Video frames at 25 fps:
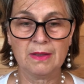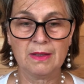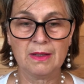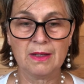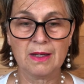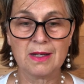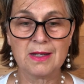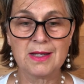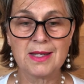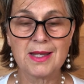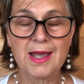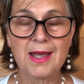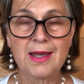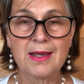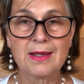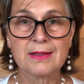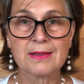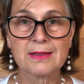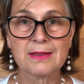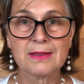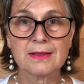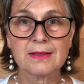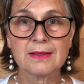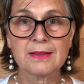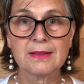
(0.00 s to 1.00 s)
and yet
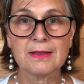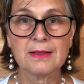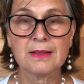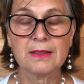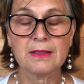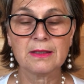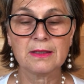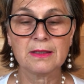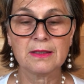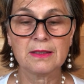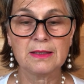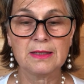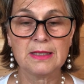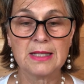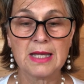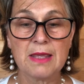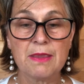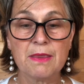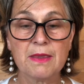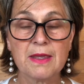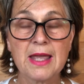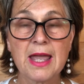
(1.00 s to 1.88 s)
death